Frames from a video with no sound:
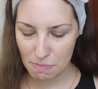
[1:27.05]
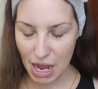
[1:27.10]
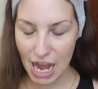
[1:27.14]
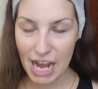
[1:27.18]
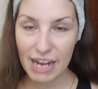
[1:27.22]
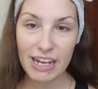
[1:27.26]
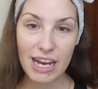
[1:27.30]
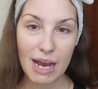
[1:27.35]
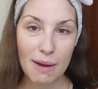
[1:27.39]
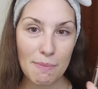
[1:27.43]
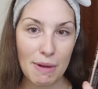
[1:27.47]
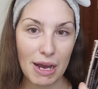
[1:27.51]

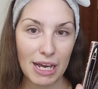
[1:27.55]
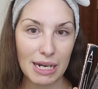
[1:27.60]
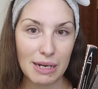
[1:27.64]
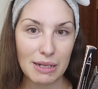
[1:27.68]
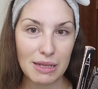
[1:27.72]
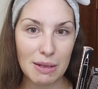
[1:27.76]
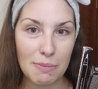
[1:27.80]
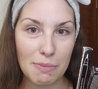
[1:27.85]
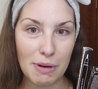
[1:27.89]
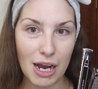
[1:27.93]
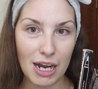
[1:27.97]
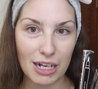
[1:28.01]
I got mine
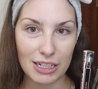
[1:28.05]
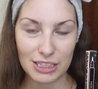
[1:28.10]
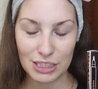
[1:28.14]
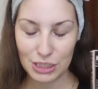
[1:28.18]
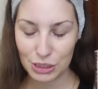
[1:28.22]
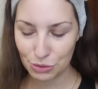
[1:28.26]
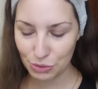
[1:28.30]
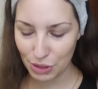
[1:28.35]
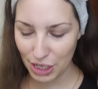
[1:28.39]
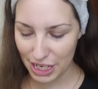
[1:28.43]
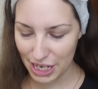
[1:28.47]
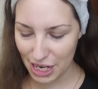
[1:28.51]
in the
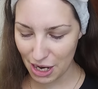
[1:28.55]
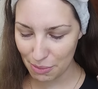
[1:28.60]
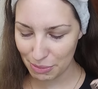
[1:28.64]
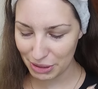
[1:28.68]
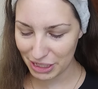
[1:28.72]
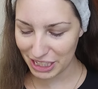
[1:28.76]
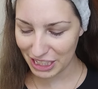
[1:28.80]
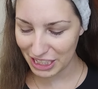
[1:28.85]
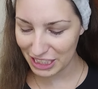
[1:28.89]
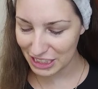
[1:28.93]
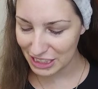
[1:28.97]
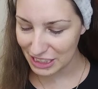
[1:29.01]
boxes right now
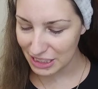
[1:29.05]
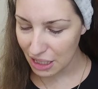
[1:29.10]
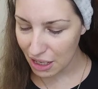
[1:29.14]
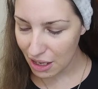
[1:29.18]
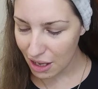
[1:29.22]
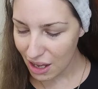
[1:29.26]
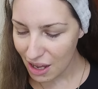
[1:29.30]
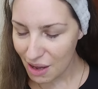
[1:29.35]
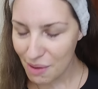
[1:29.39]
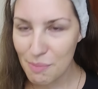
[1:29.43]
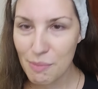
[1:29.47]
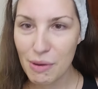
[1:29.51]
because
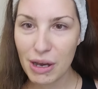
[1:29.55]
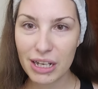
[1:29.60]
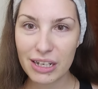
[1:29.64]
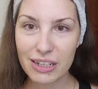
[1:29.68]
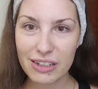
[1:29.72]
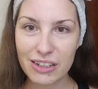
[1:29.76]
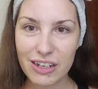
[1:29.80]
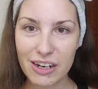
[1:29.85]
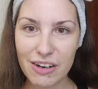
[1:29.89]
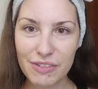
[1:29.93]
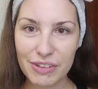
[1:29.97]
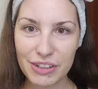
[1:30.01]
mine are
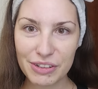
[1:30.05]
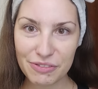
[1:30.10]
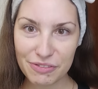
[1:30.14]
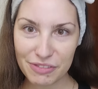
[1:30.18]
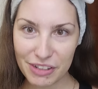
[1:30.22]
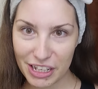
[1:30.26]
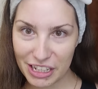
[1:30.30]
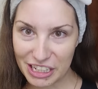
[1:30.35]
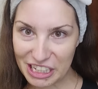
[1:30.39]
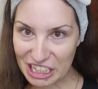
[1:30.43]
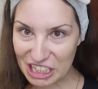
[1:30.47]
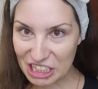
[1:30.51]
covered in
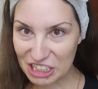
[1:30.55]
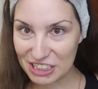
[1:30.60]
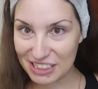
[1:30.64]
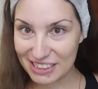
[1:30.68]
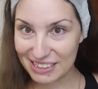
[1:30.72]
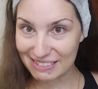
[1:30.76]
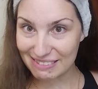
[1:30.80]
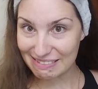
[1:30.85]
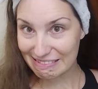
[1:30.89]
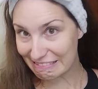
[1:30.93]
foundation.